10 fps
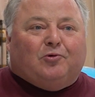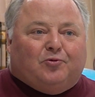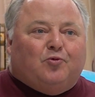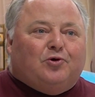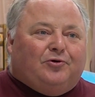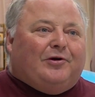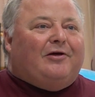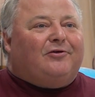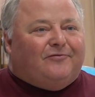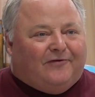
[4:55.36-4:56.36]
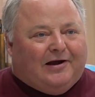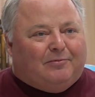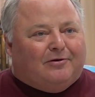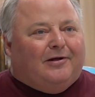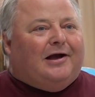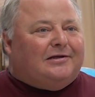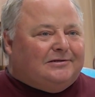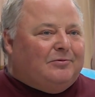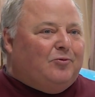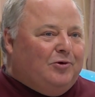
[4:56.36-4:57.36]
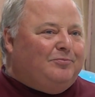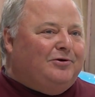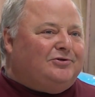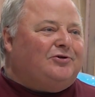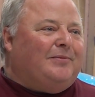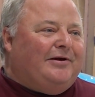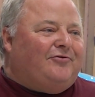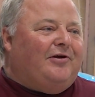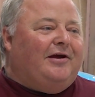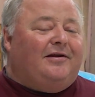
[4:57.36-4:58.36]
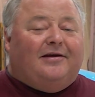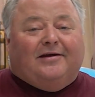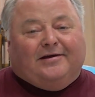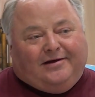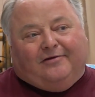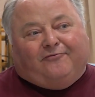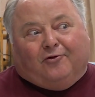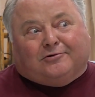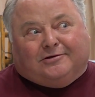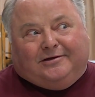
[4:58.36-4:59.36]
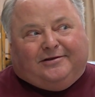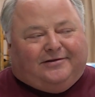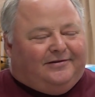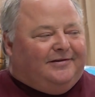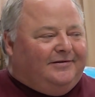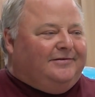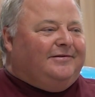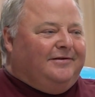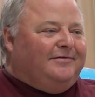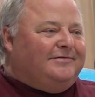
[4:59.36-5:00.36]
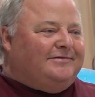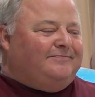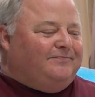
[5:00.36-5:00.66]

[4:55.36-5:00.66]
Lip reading: with wood rather than fiberglass. I'm a wood butcher by trade. Unfortunately, the